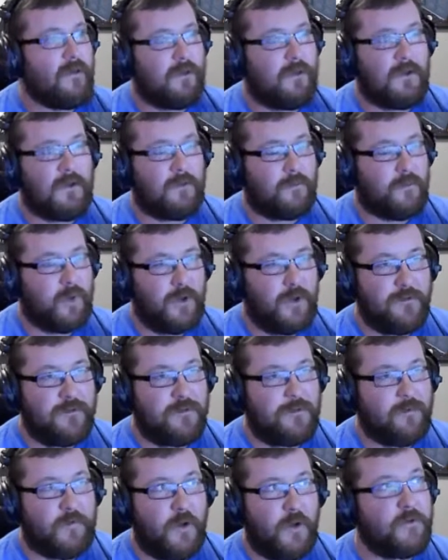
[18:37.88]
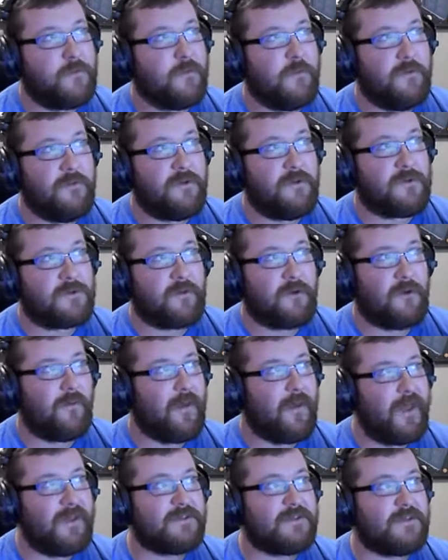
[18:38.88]
Both movies are
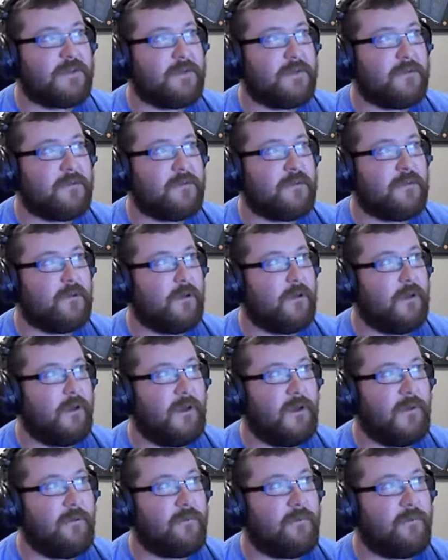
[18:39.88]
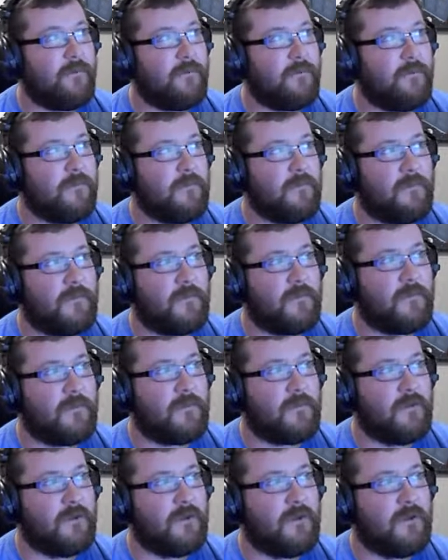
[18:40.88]
amazing. I'm
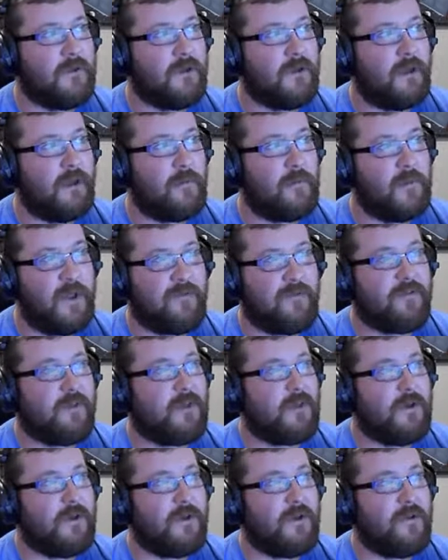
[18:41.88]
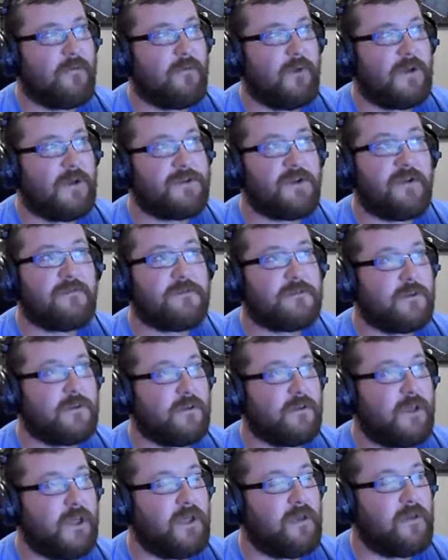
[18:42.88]
definitely going to need to watch
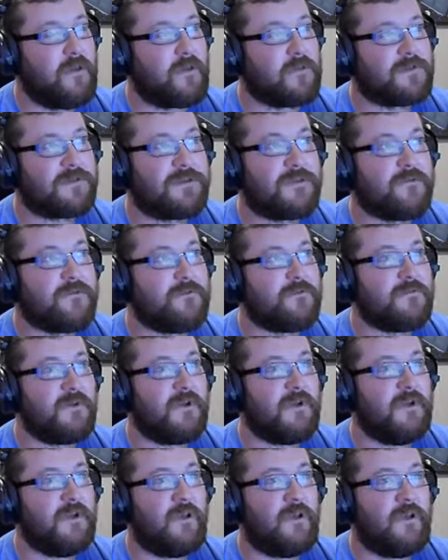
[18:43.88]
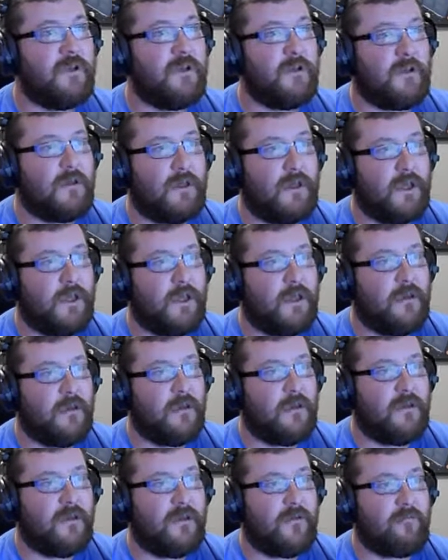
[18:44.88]
Avatar again here soon.
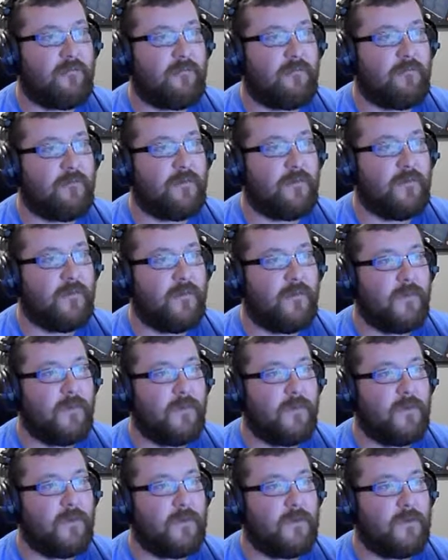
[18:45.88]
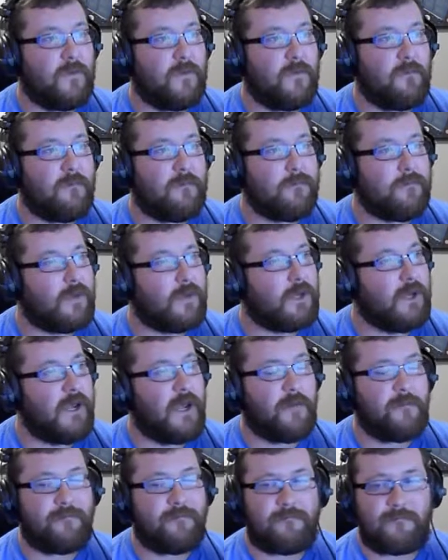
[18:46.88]
And but
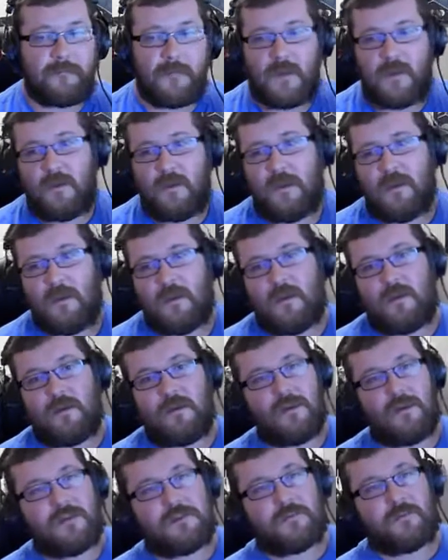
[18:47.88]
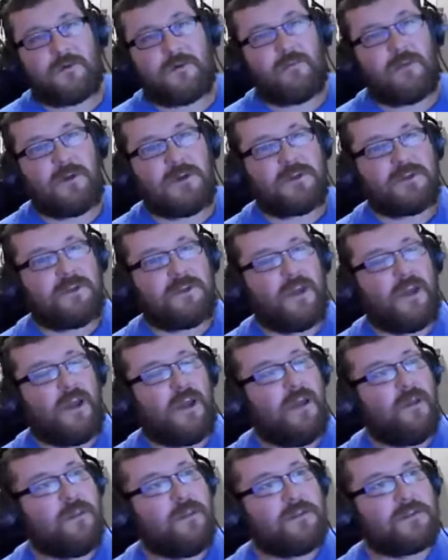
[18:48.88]
yeah, that's pretty much
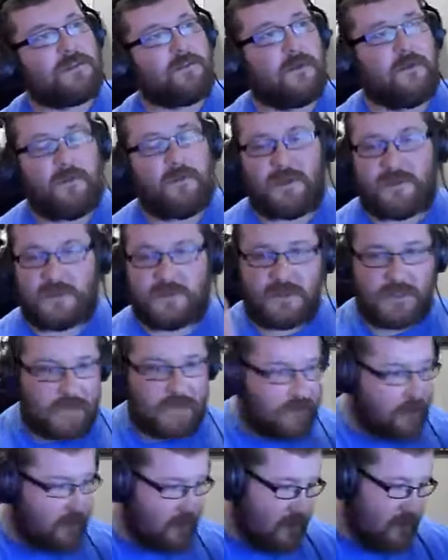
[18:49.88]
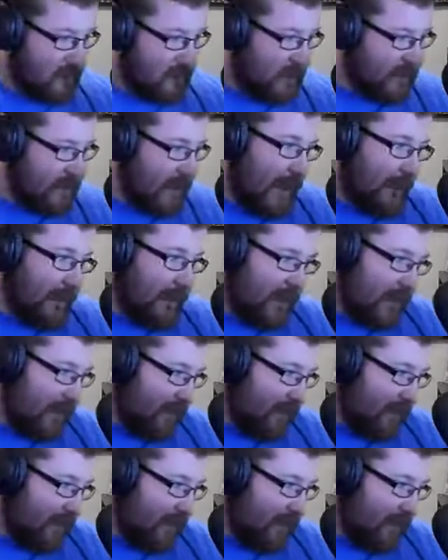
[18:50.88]
the topic